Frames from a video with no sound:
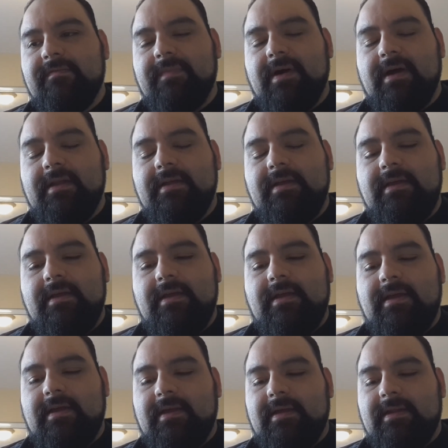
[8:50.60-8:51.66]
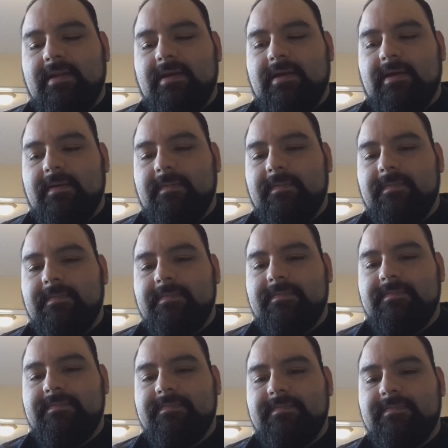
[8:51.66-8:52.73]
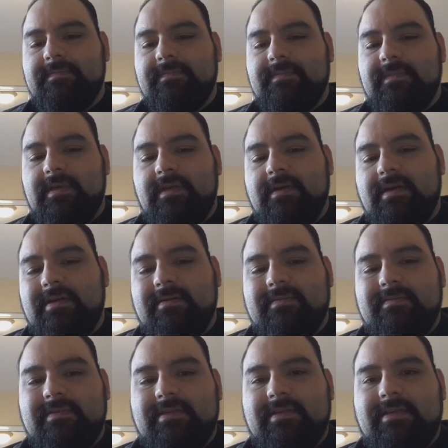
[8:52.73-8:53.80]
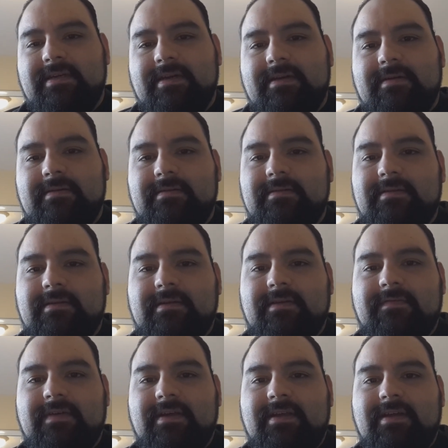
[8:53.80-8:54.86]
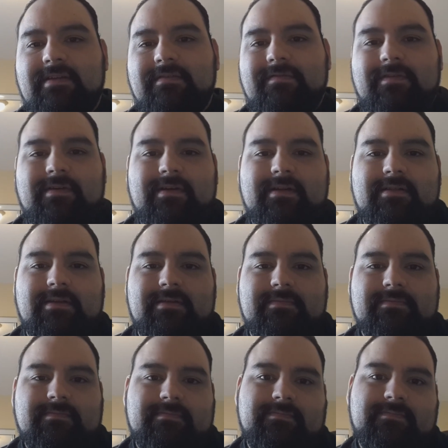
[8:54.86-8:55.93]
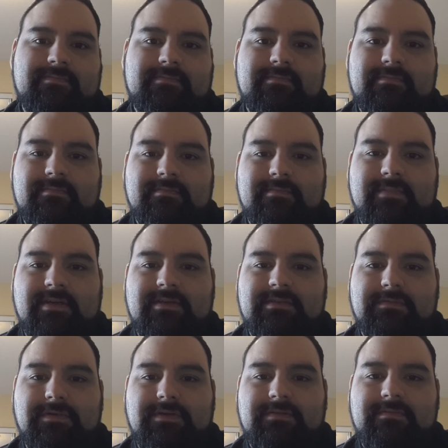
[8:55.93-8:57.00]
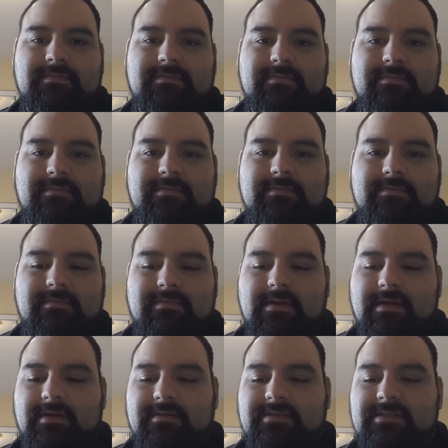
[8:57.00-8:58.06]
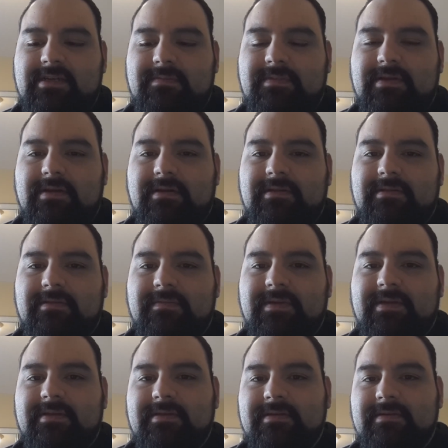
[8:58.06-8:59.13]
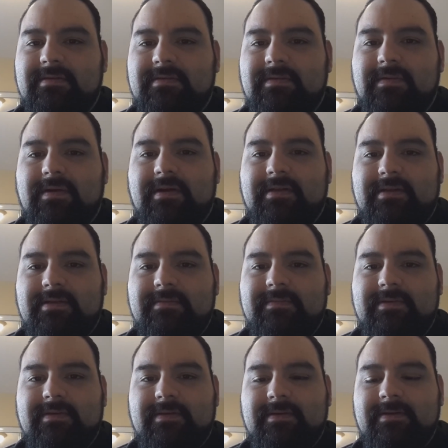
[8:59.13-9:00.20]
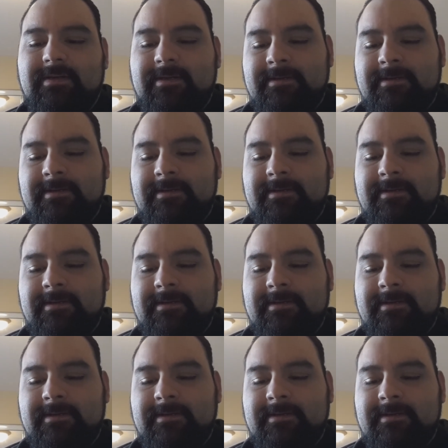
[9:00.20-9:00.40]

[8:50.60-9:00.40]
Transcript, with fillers: bought. And you know, I don't really care. You know, if I can't afford it, then might as well step down a little bit, you know, in quality, or